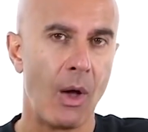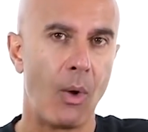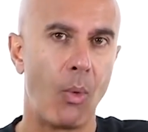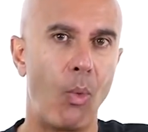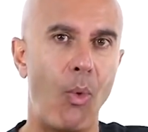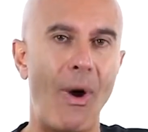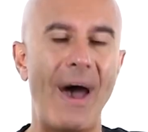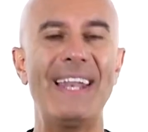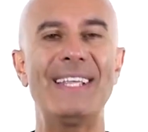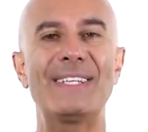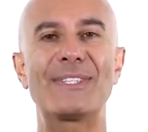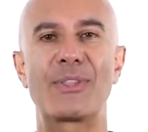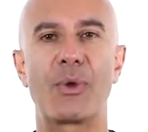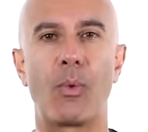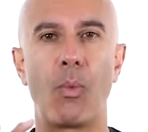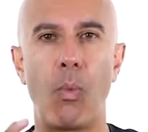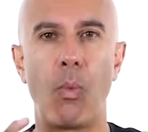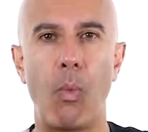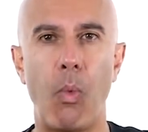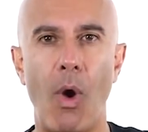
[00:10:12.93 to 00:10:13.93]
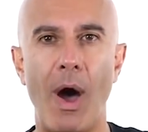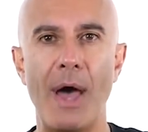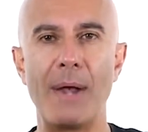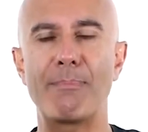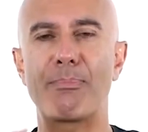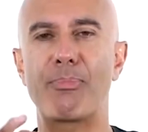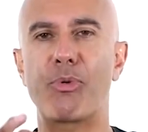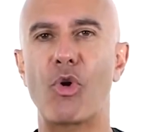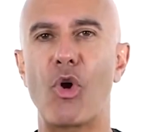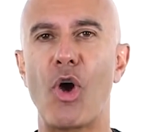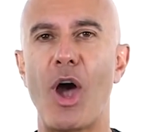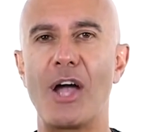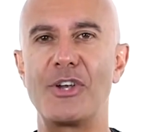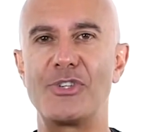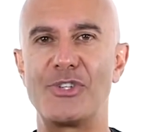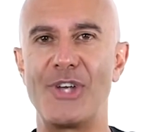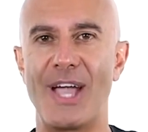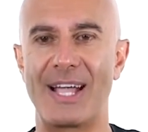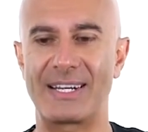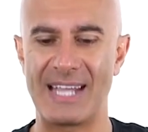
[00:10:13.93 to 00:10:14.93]
What is the one
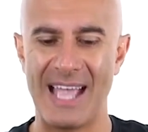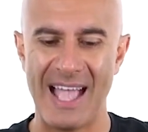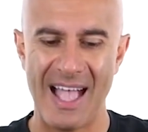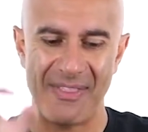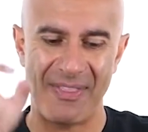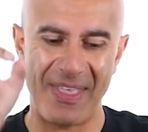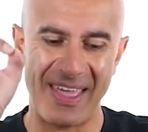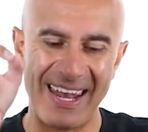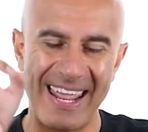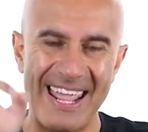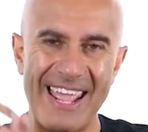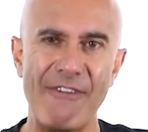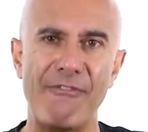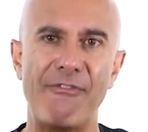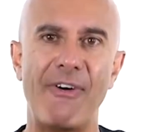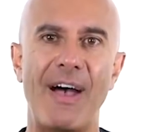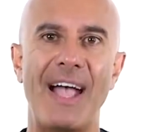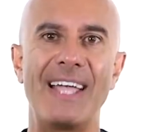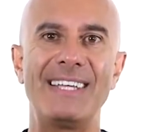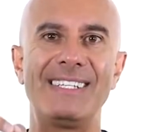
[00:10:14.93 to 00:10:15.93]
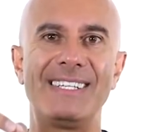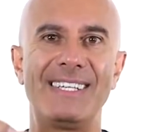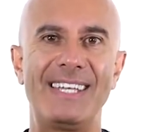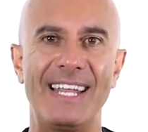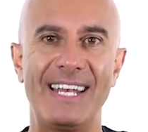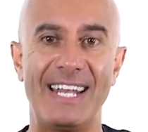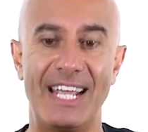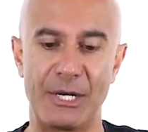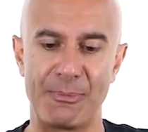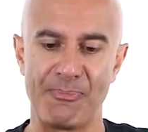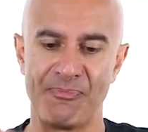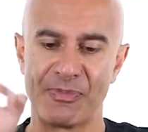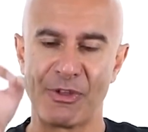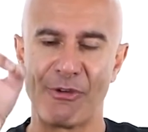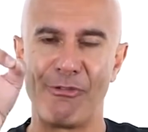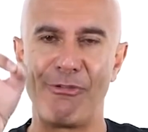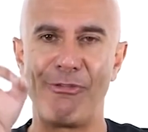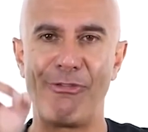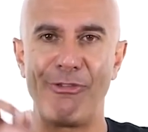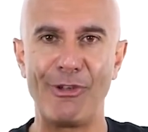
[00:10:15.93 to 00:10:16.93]
project that if I did it
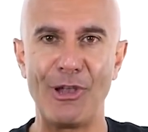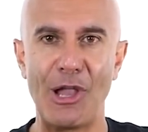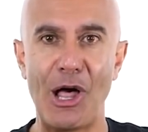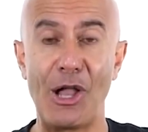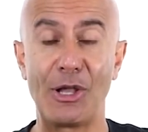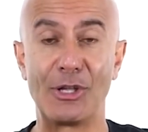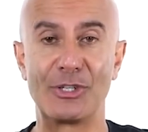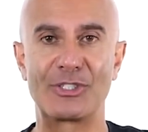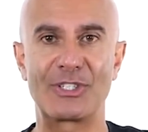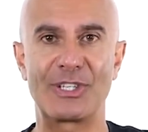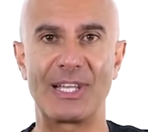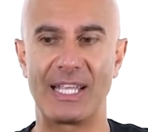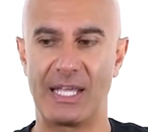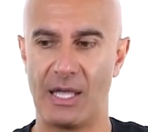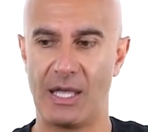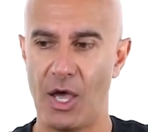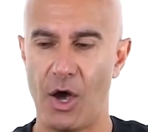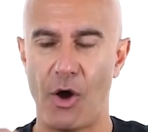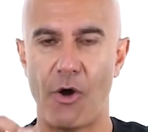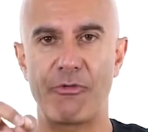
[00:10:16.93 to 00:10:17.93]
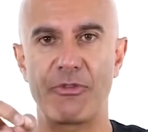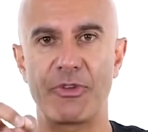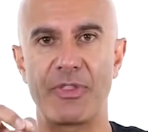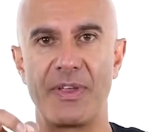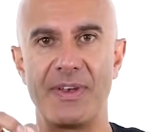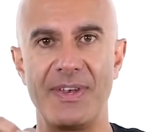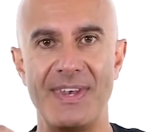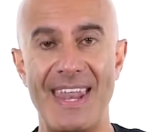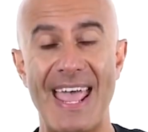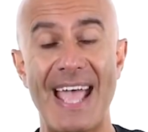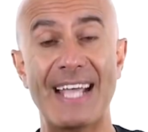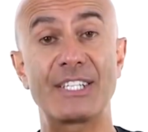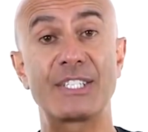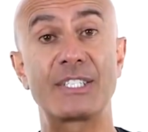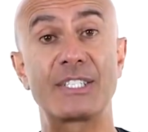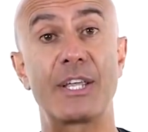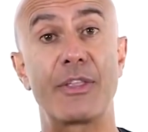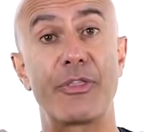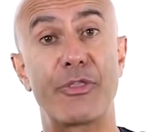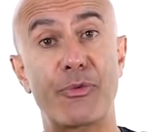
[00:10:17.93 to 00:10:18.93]
flawlessly over the
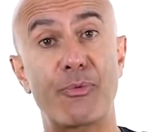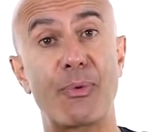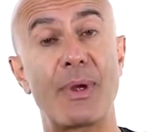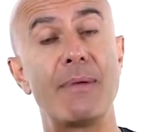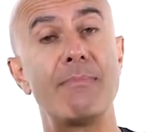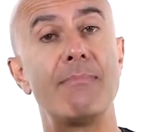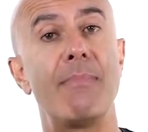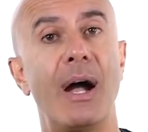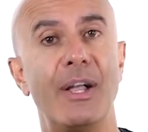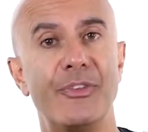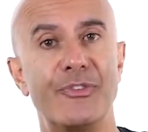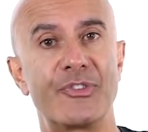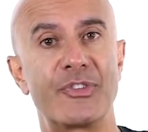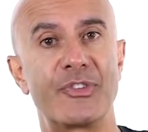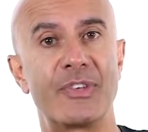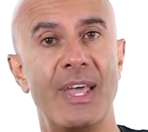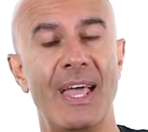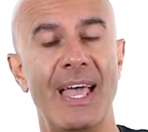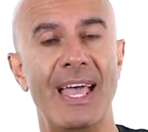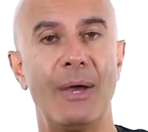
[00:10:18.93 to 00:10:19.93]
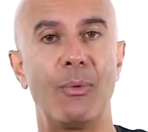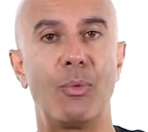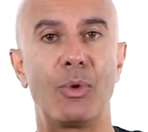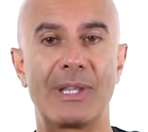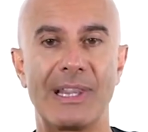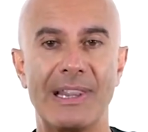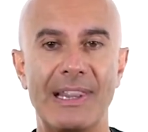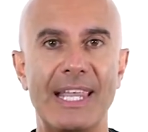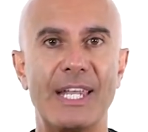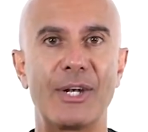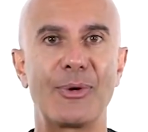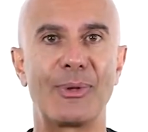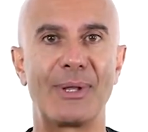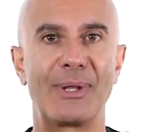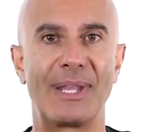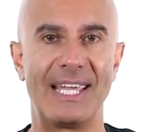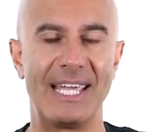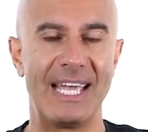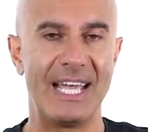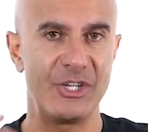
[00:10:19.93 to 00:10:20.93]
next three months, would
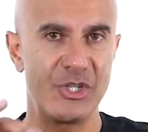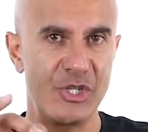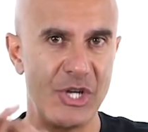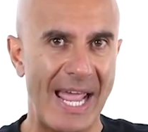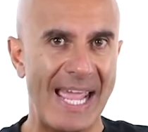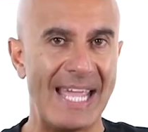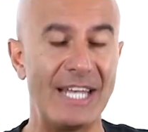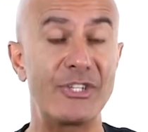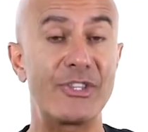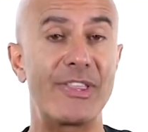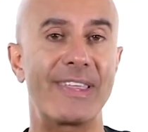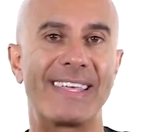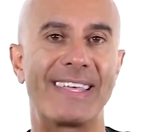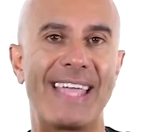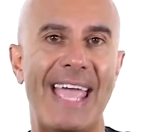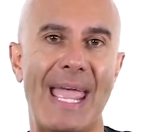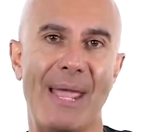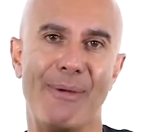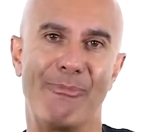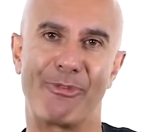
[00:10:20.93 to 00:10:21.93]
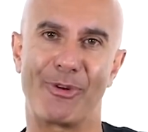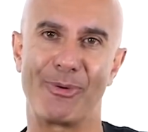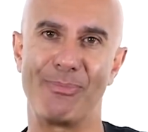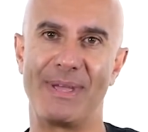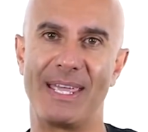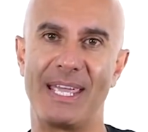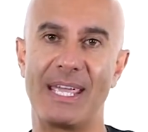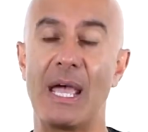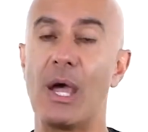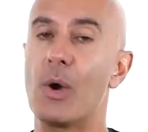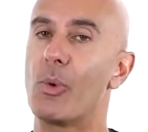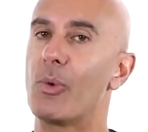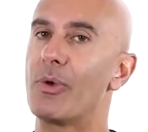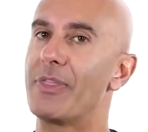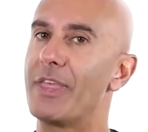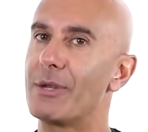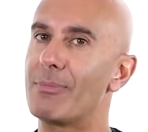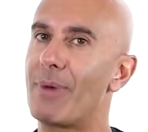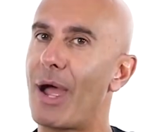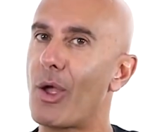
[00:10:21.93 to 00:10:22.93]
literally change the game for me
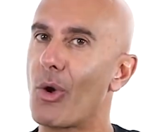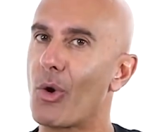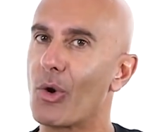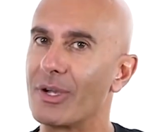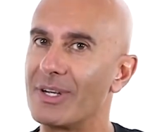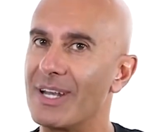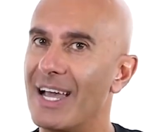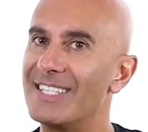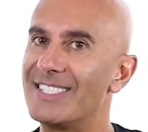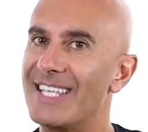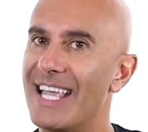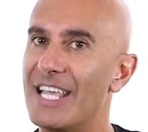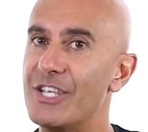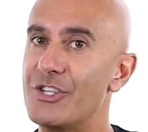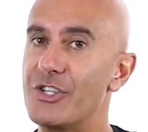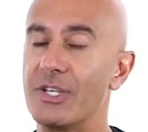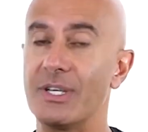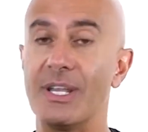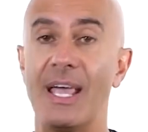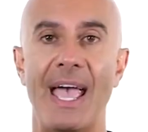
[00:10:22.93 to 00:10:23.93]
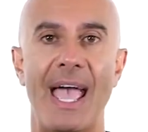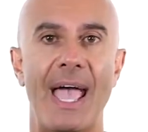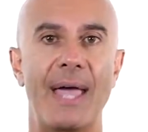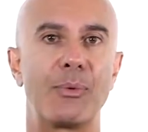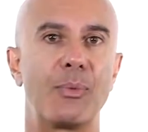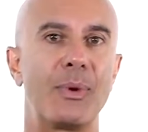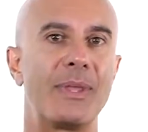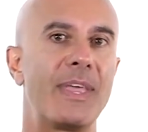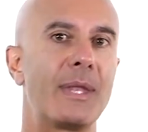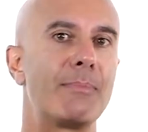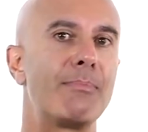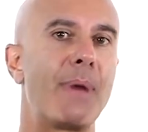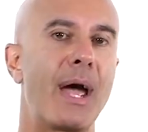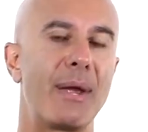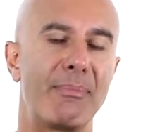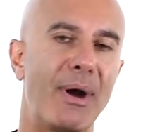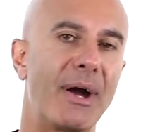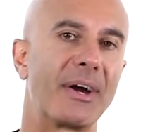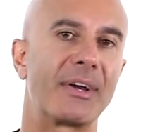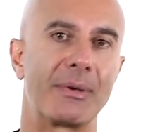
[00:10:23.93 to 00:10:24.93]
within my organization and within
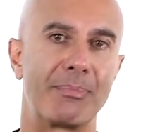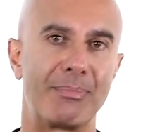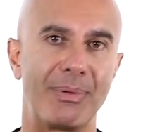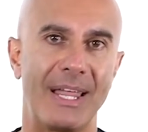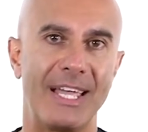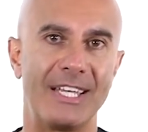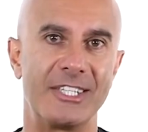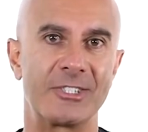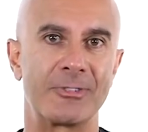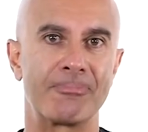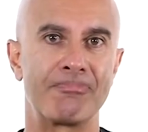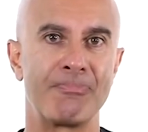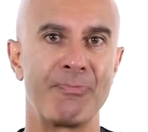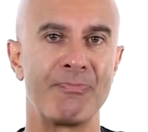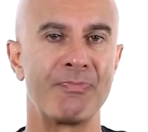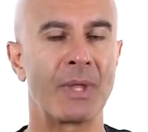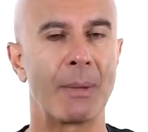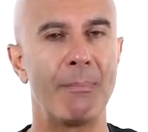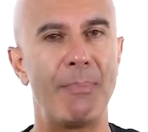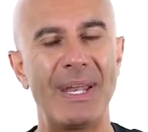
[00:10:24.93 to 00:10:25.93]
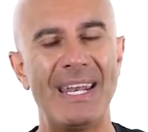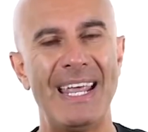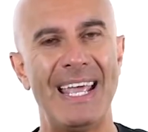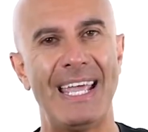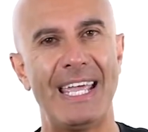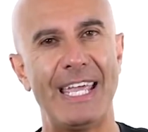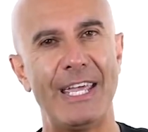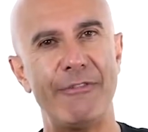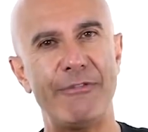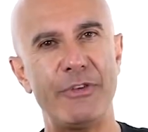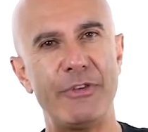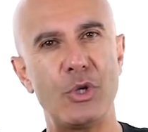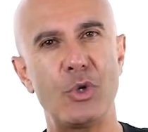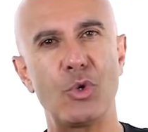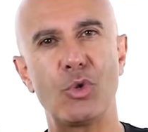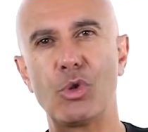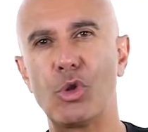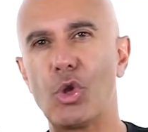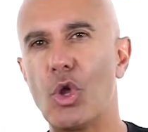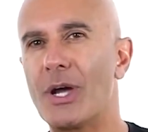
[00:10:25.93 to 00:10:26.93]
my marketplace. But if
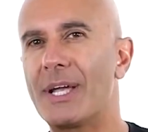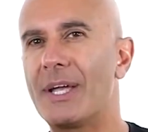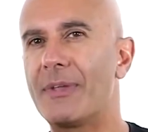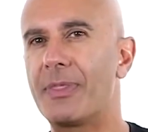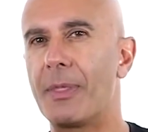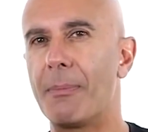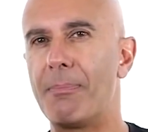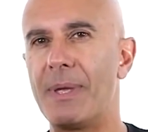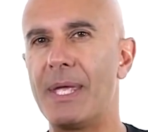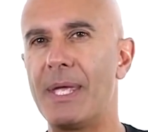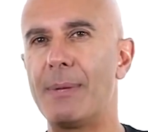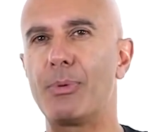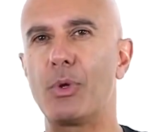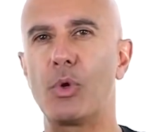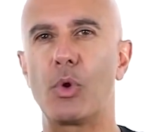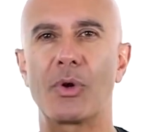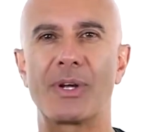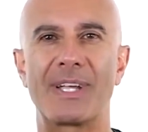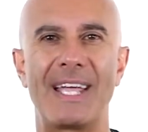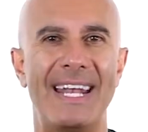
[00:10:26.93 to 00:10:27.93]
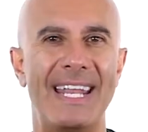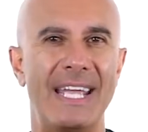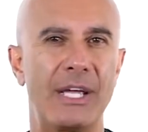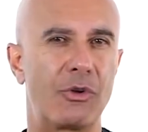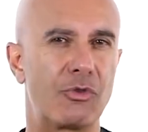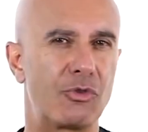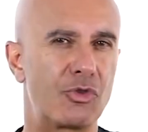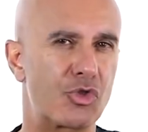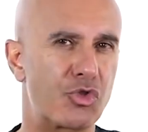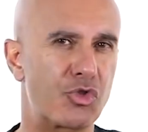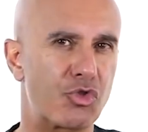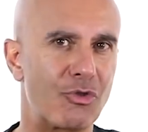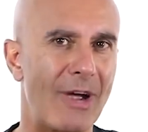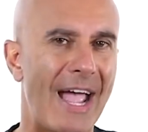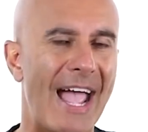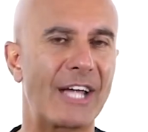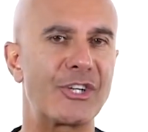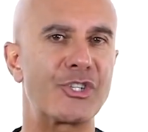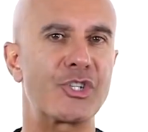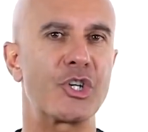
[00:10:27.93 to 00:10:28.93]
you look at the people who are getting
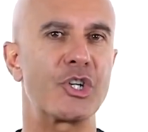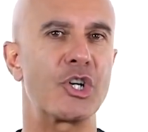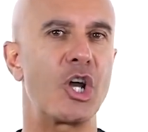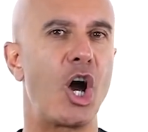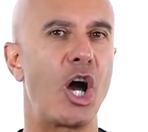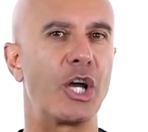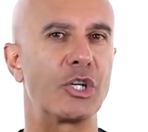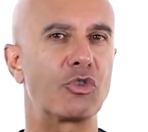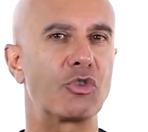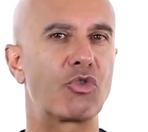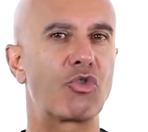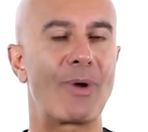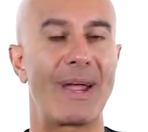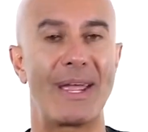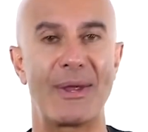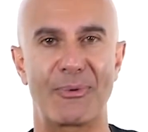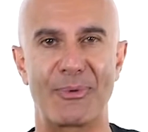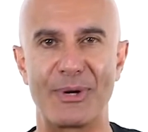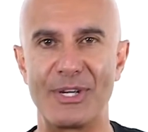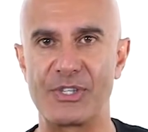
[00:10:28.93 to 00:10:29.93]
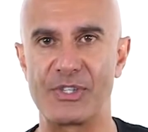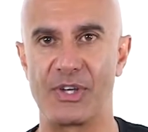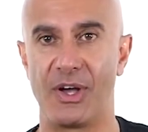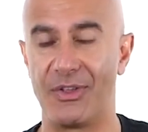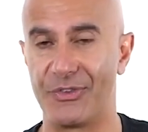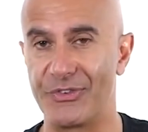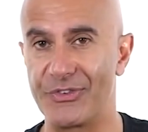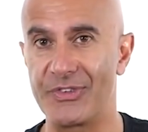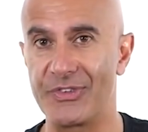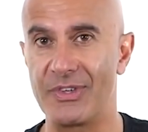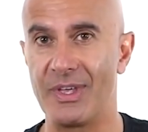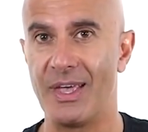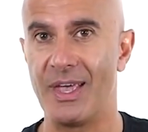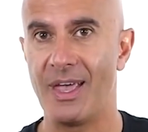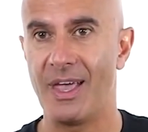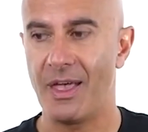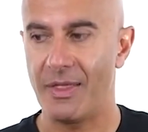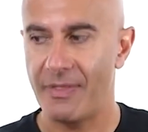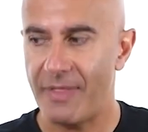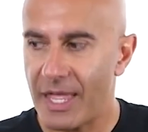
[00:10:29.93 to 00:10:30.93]
traction on great results,
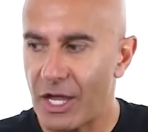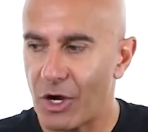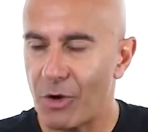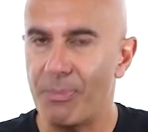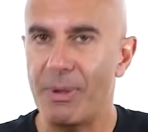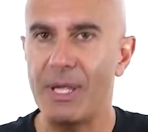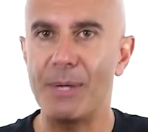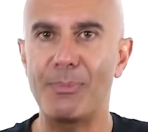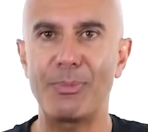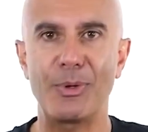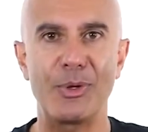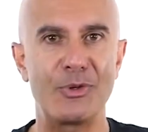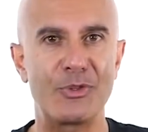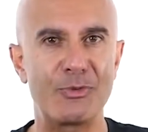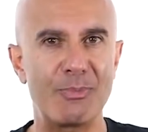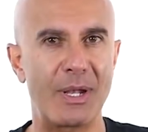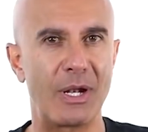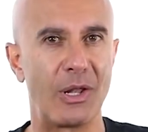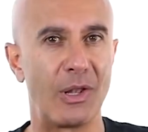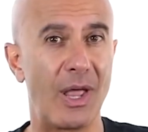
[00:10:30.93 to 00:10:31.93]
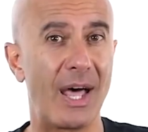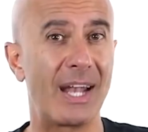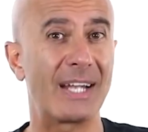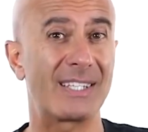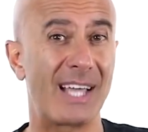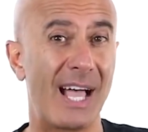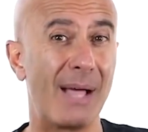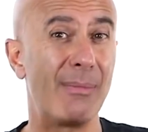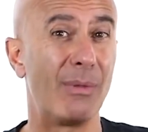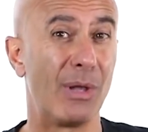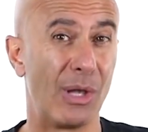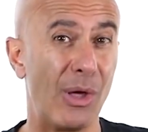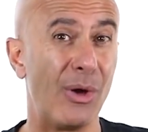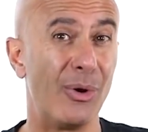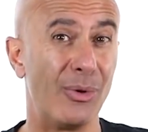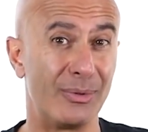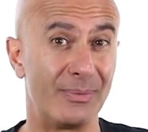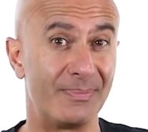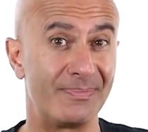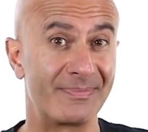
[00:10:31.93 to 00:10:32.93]
they are people who spend a lot of time
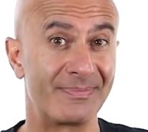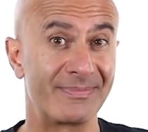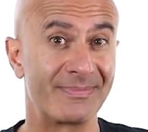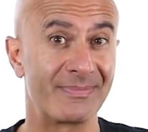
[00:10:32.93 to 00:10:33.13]
alone.